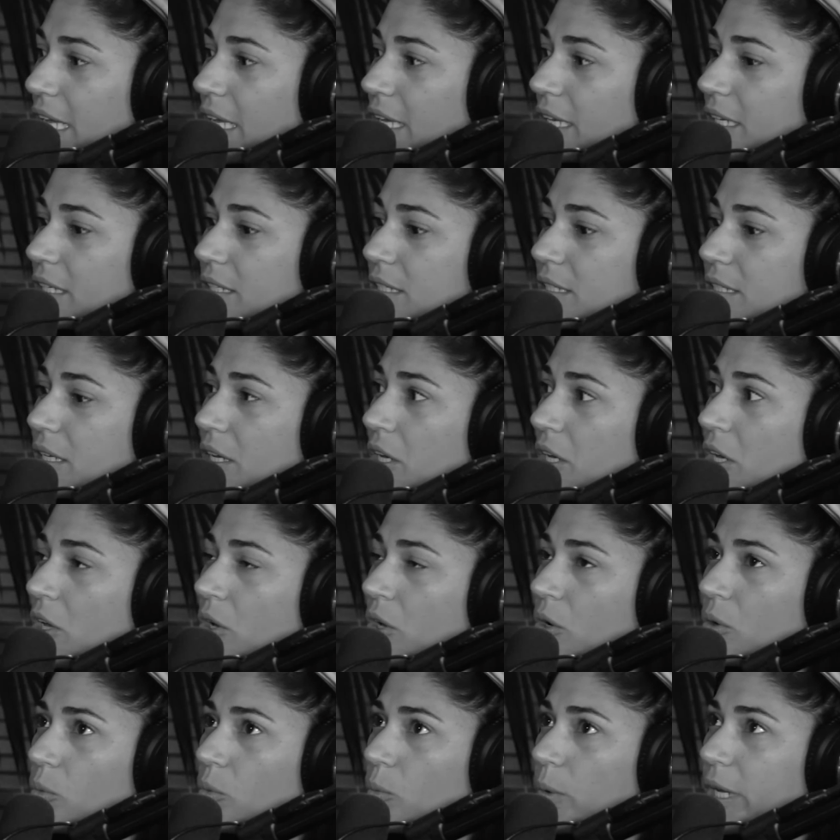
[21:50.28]
And
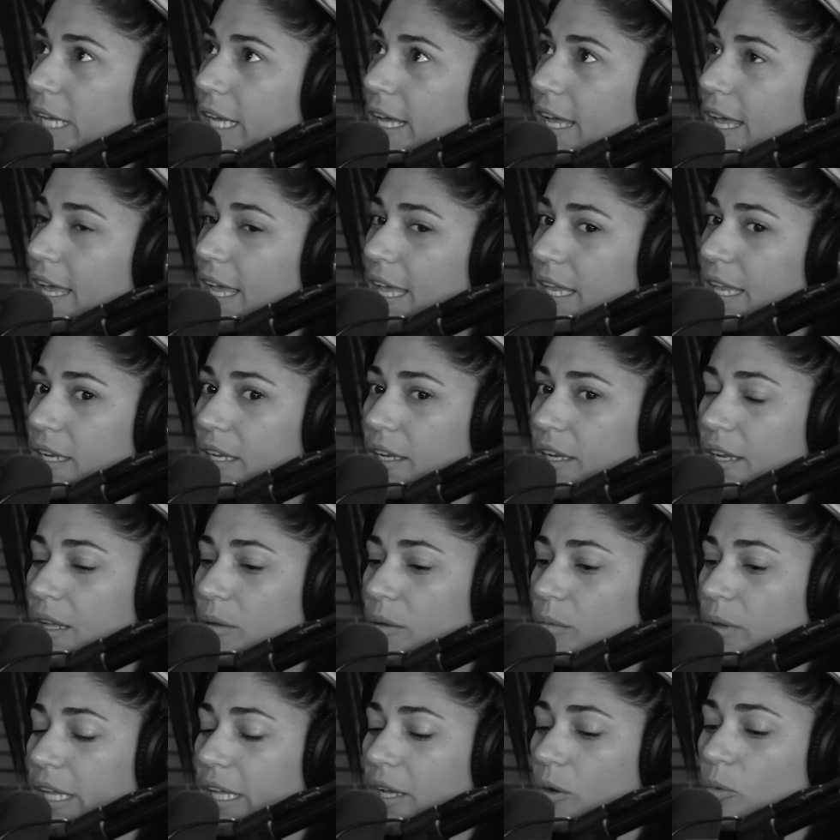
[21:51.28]
we ended
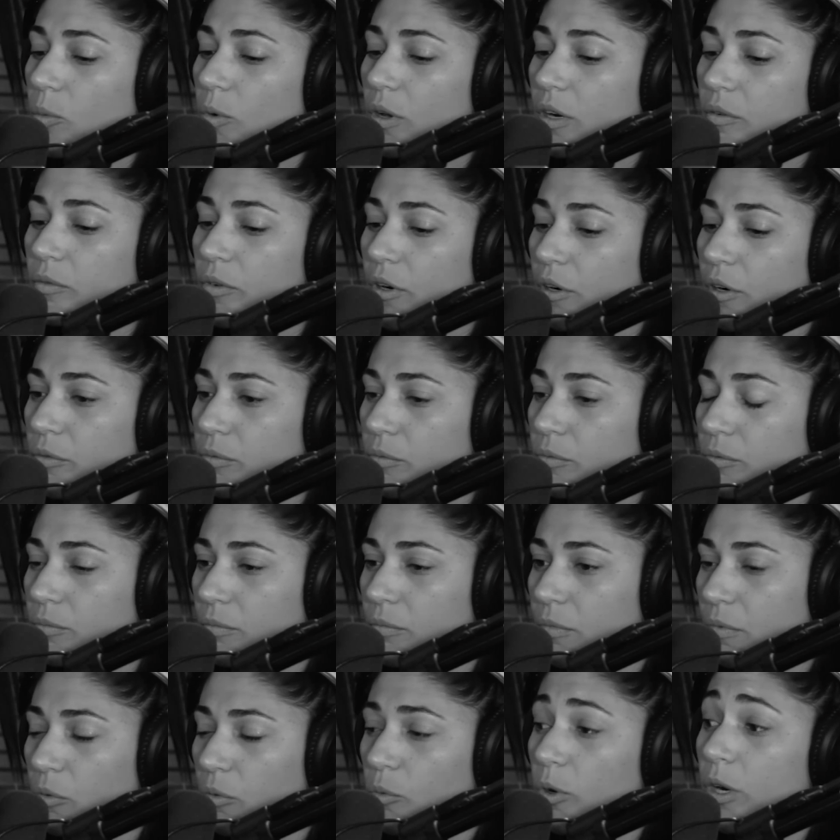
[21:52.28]
up like one of
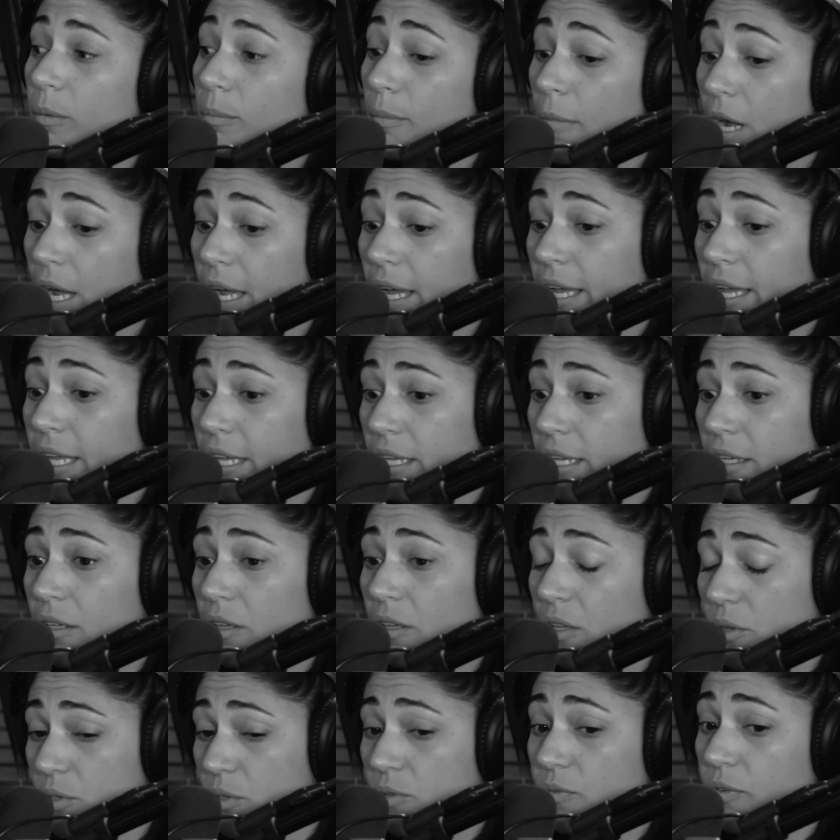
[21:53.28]
my
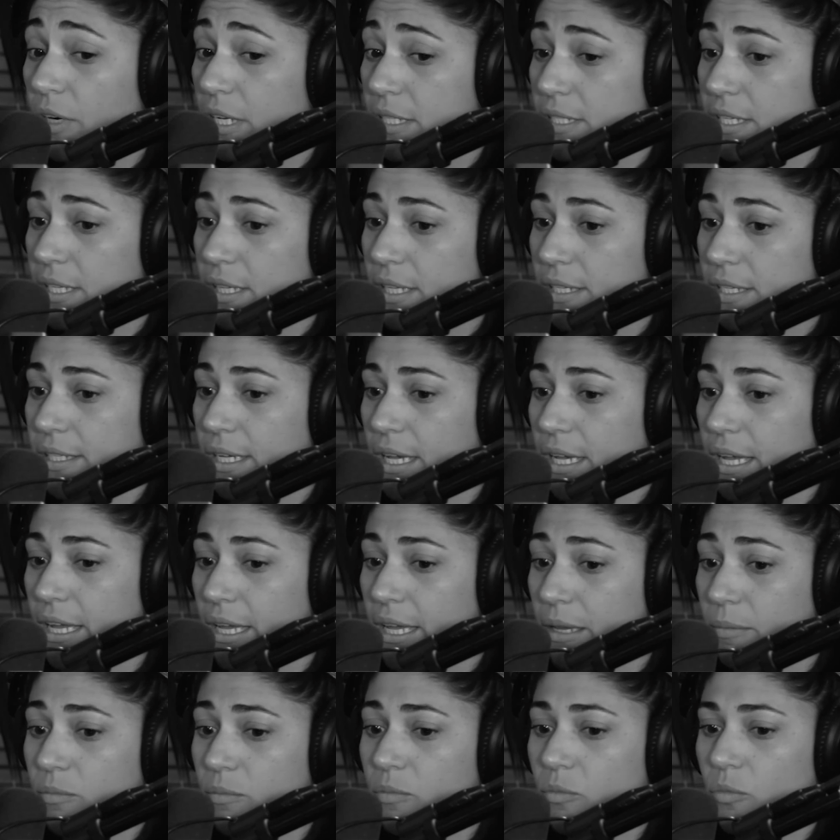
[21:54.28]
close friends at the
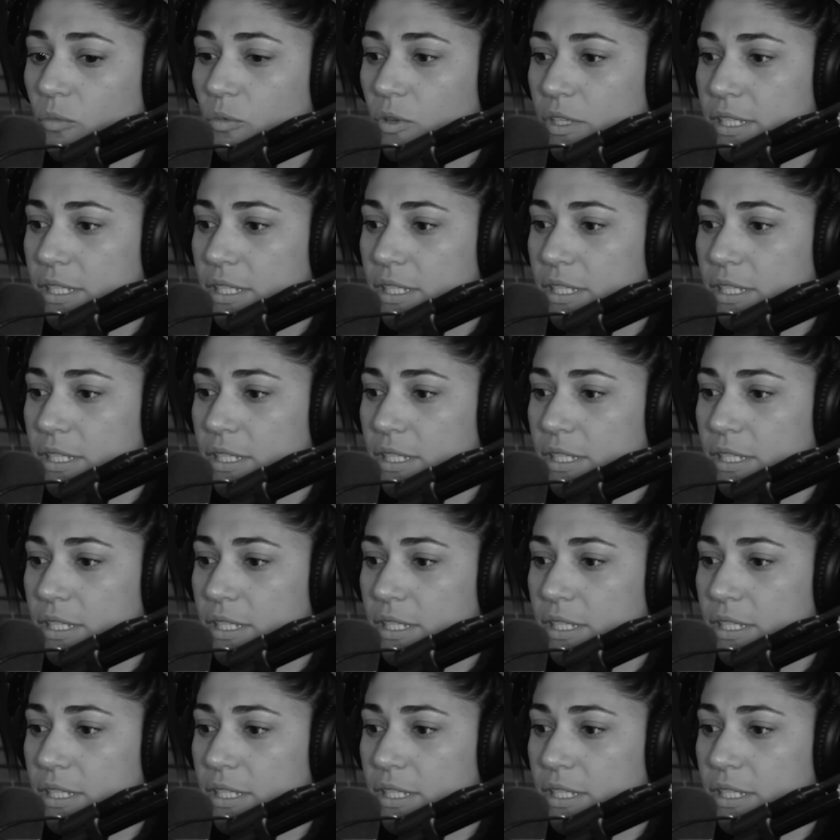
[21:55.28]
time